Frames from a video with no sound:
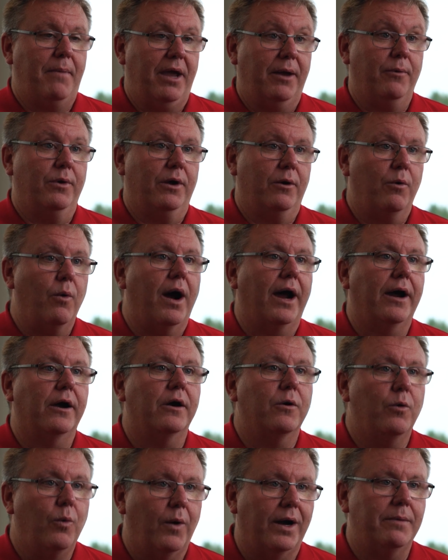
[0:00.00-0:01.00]
might
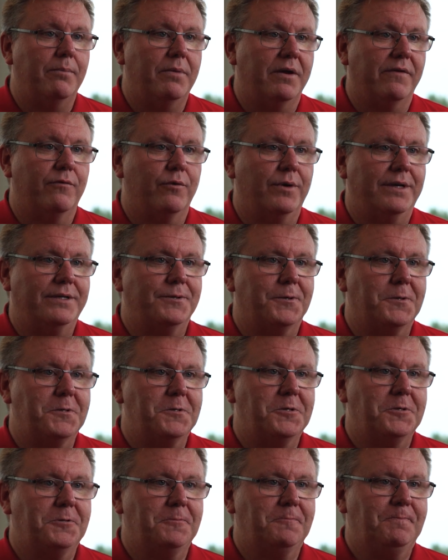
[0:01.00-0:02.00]
require quite a bit of
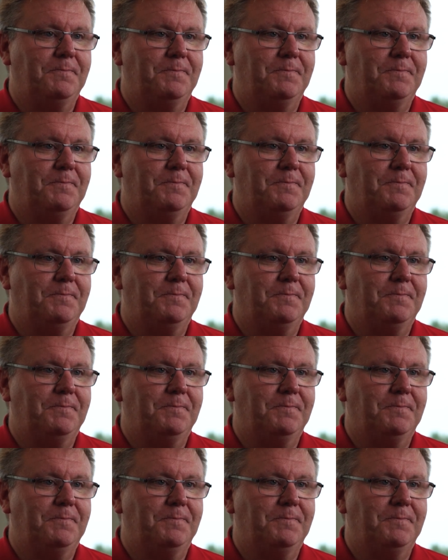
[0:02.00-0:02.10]
research.